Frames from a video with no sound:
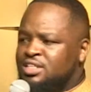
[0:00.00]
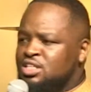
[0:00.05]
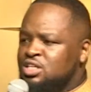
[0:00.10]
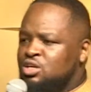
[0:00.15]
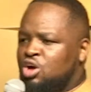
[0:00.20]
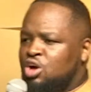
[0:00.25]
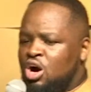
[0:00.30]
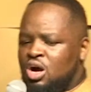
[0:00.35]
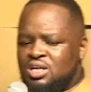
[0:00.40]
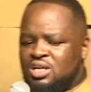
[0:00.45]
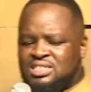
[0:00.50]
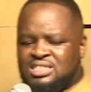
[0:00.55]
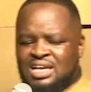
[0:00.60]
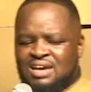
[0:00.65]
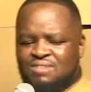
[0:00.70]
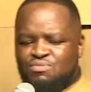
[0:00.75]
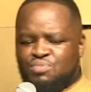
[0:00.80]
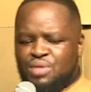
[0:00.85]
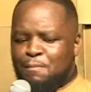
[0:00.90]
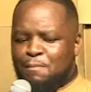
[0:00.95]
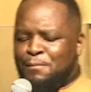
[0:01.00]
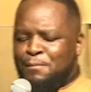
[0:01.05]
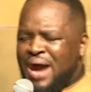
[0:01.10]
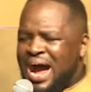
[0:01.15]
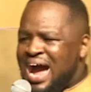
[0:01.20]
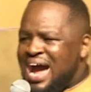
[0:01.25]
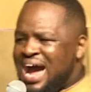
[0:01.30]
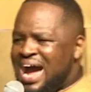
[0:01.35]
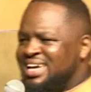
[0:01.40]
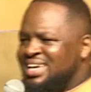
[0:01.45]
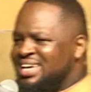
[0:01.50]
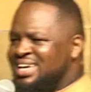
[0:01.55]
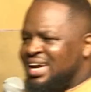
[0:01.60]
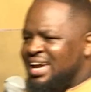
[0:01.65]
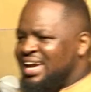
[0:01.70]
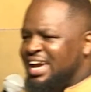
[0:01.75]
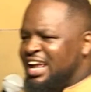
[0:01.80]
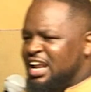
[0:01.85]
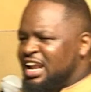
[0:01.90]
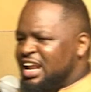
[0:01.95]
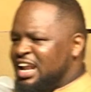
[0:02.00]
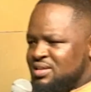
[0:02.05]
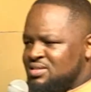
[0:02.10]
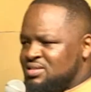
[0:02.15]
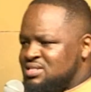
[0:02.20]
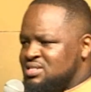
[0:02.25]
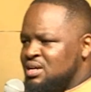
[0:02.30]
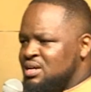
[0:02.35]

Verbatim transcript: he calls the PI element,